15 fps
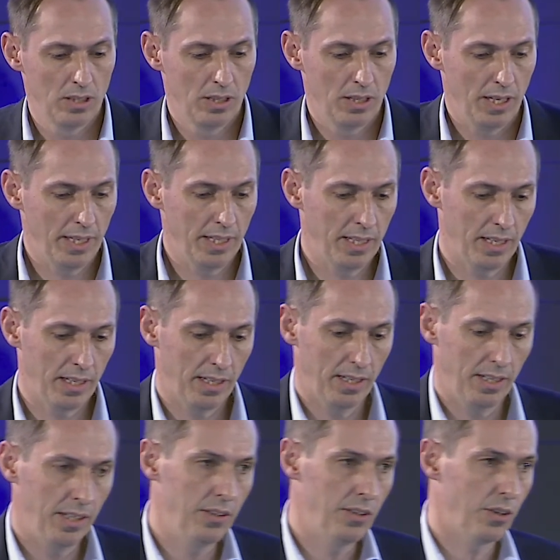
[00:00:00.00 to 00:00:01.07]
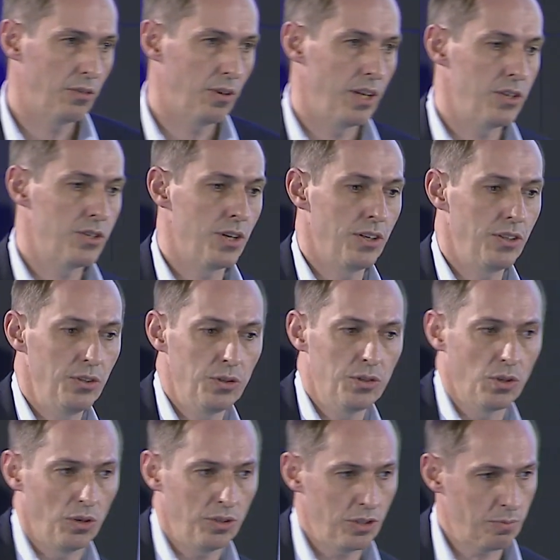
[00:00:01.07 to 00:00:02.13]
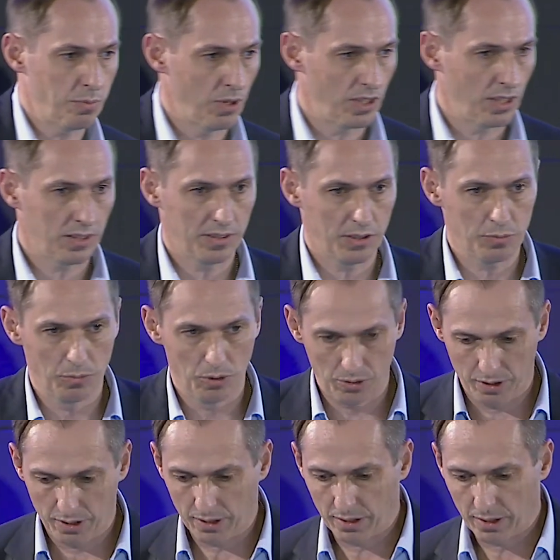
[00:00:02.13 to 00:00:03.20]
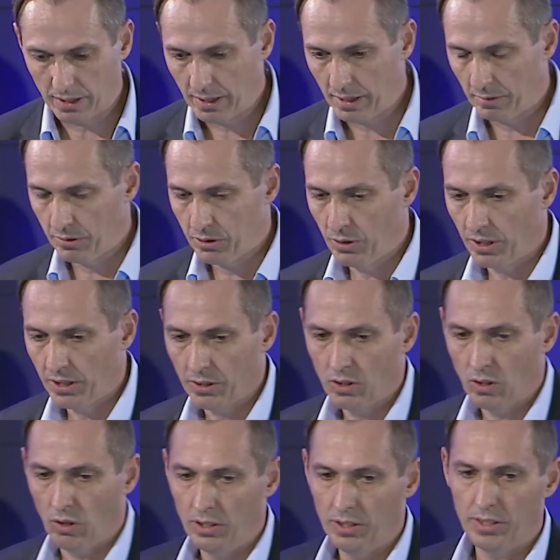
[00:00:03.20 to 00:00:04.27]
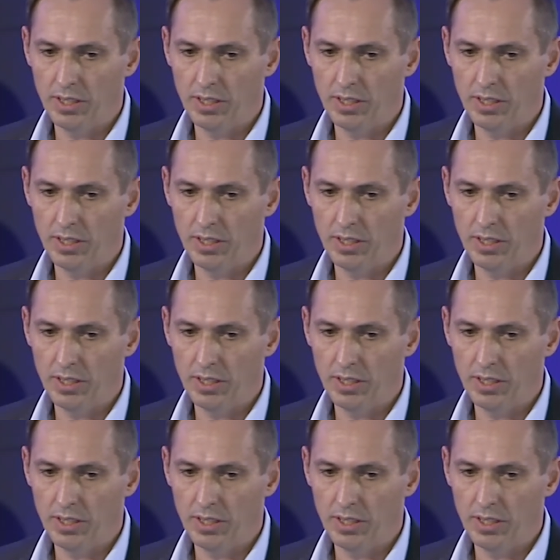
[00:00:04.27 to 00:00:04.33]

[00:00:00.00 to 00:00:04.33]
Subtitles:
again, integration. You saw this product this morning. Jürgen called it